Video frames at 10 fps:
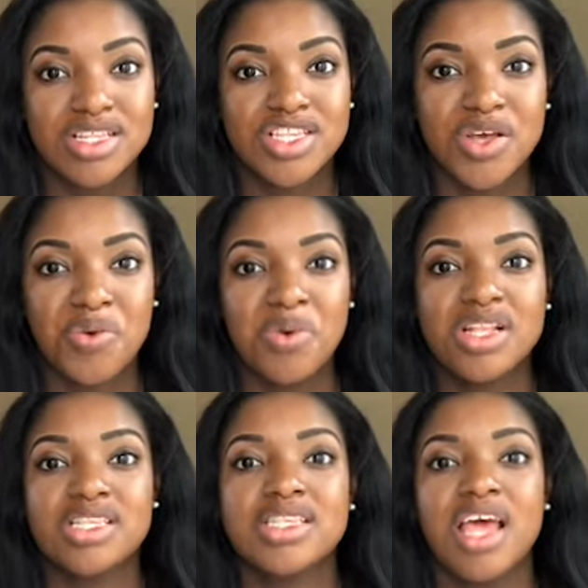So
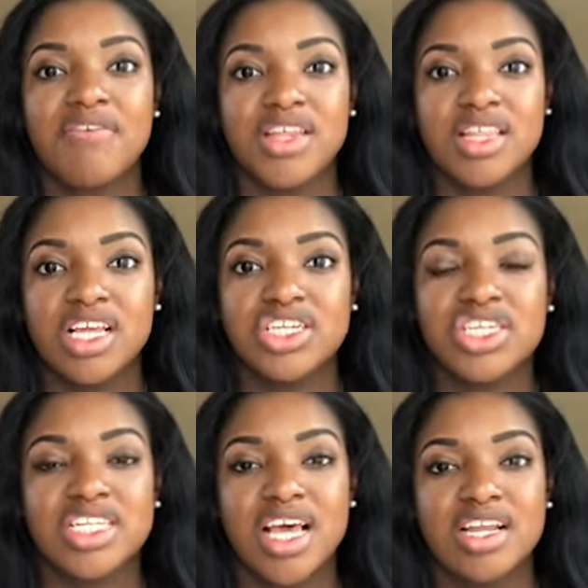once everything
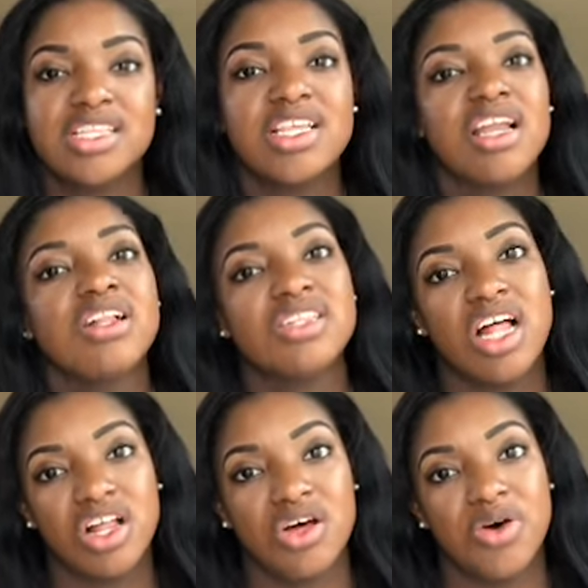just kind of settles,
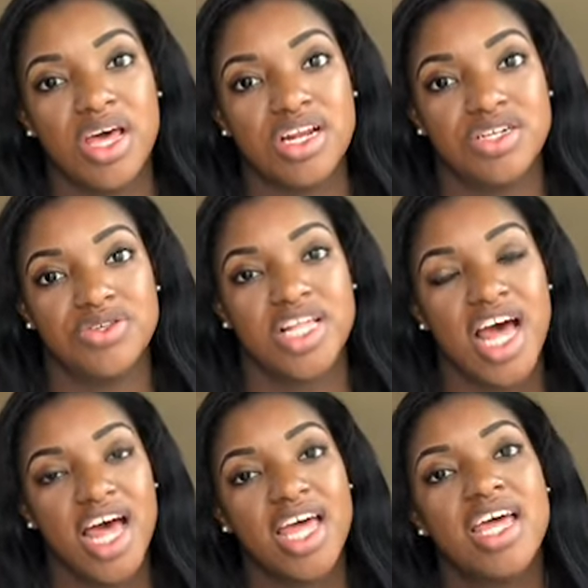I'll go ahead and do
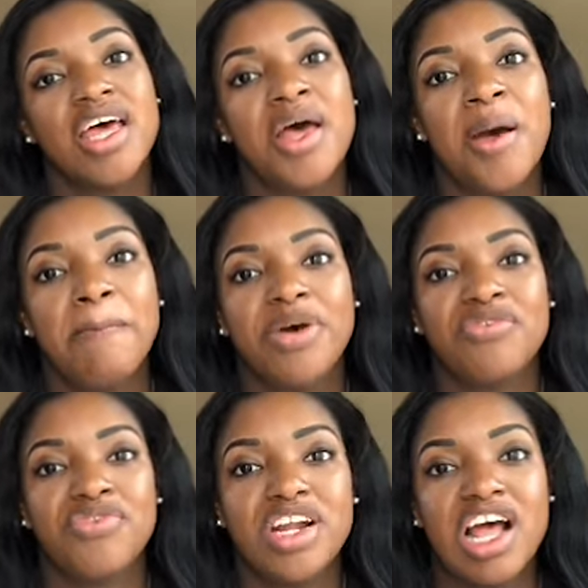that.
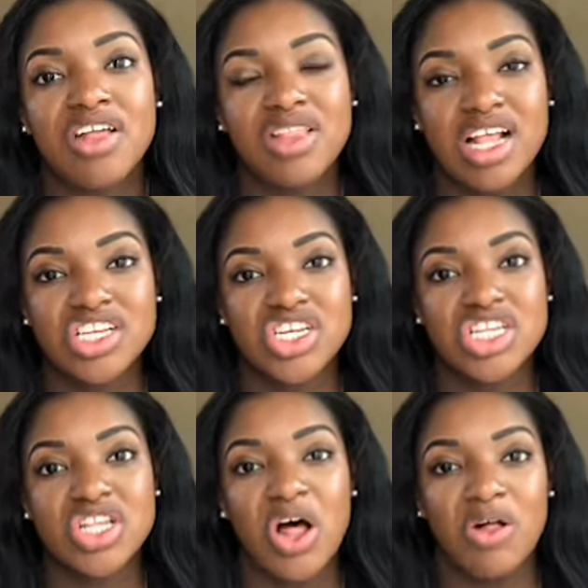But for now, that's
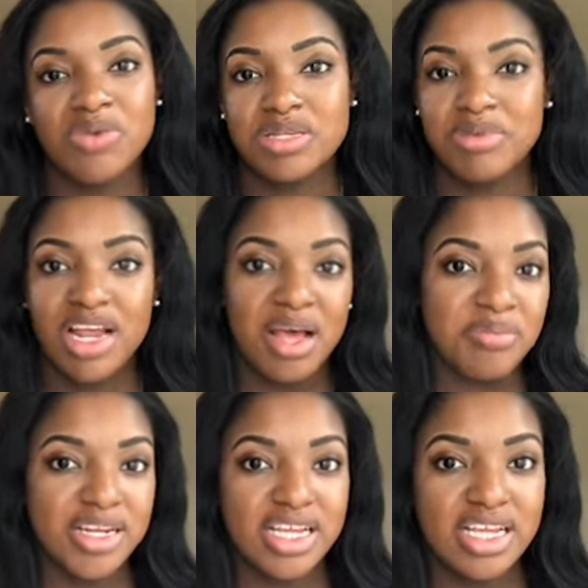just all what's been
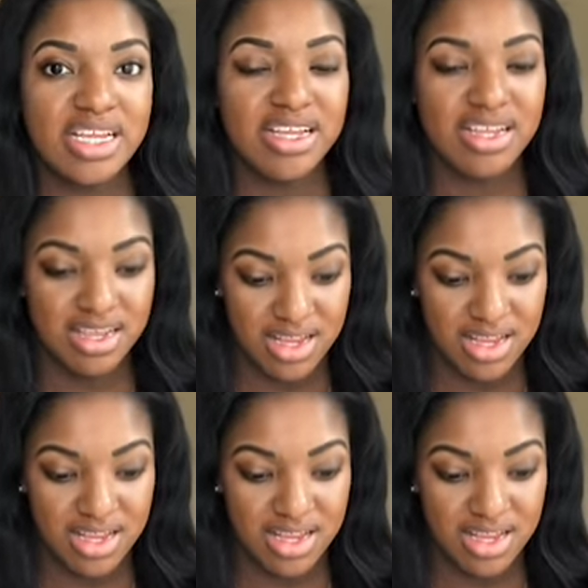happening.